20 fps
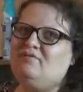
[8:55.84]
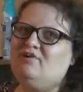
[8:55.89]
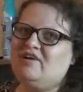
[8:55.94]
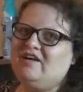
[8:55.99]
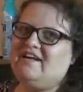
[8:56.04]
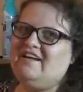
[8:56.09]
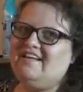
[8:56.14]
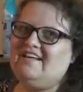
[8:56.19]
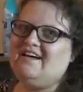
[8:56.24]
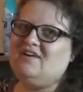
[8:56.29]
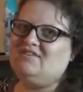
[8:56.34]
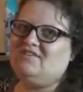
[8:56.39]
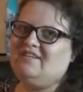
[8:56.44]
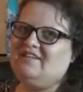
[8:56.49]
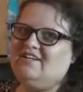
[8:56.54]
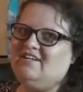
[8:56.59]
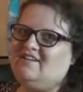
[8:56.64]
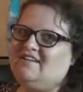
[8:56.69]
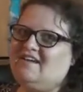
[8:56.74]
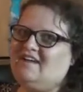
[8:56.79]
putting it out
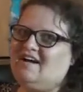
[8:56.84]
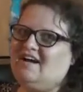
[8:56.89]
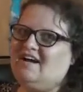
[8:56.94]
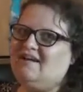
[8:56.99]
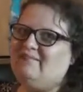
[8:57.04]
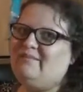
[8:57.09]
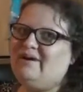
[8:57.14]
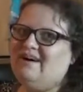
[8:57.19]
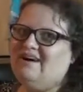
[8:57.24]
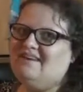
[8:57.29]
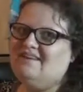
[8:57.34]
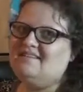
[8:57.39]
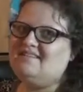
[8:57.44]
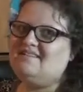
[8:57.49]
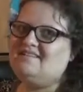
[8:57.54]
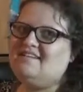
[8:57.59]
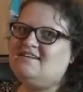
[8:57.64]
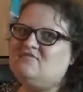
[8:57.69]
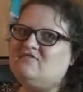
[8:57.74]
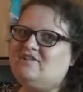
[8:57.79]
there that I'm uh,
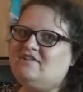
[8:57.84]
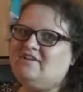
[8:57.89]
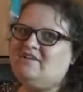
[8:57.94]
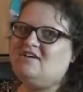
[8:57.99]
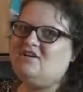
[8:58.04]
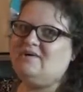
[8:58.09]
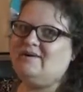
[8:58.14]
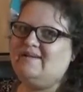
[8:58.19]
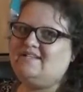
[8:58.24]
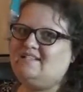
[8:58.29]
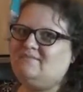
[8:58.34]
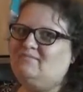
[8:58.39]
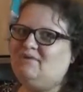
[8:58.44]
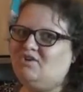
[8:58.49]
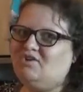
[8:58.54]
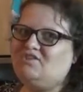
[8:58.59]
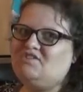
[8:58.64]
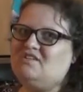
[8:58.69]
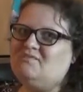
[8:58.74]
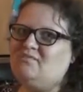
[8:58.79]
secretly going to
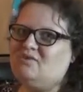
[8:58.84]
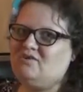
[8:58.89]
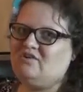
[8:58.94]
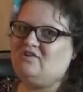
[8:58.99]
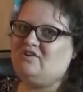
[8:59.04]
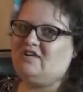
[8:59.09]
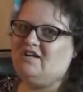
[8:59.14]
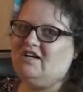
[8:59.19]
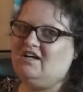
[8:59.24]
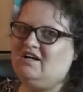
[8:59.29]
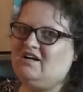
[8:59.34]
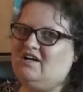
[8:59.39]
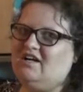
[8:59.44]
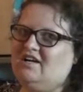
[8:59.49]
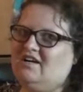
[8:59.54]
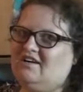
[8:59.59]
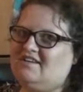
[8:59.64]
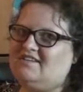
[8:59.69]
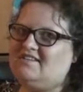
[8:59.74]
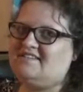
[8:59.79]
Baltimore
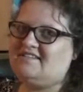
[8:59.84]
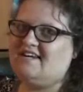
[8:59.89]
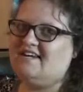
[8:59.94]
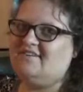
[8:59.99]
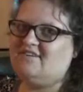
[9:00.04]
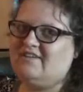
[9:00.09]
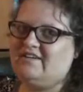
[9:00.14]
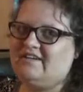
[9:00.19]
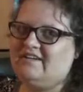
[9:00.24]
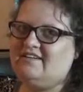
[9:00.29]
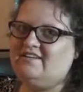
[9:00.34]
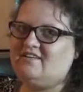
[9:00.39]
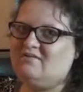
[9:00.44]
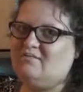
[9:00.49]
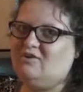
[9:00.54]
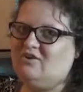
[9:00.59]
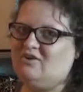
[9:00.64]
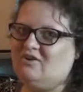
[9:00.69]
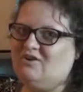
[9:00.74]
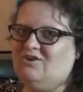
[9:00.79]
uh, on Saturday
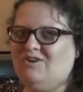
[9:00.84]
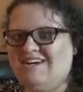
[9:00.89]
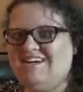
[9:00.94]
tomorrow